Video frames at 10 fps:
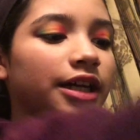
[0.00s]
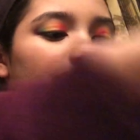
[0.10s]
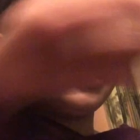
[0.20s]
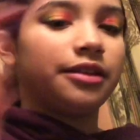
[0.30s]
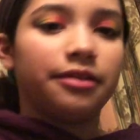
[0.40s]

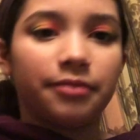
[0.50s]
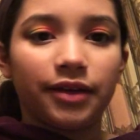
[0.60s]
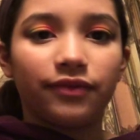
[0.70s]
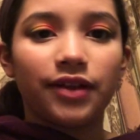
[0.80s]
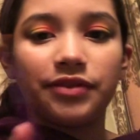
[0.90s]
and
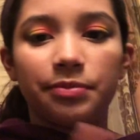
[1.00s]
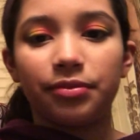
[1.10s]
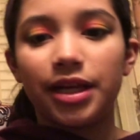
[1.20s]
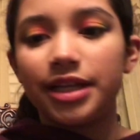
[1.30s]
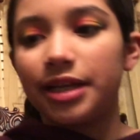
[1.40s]
my fluffy
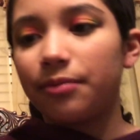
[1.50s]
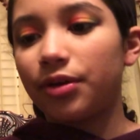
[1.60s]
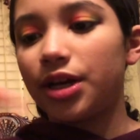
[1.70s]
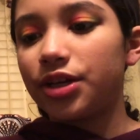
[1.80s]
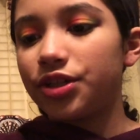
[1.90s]
blending
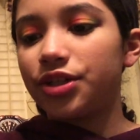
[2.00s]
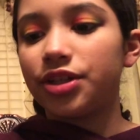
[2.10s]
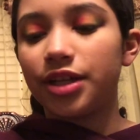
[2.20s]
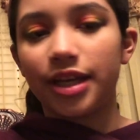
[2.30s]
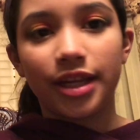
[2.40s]

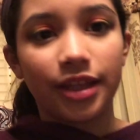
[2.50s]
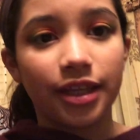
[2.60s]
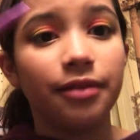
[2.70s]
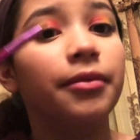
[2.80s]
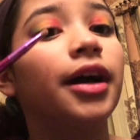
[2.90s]
brush, and
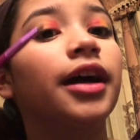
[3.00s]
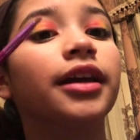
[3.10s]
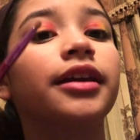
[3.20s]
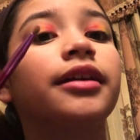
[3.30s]
then my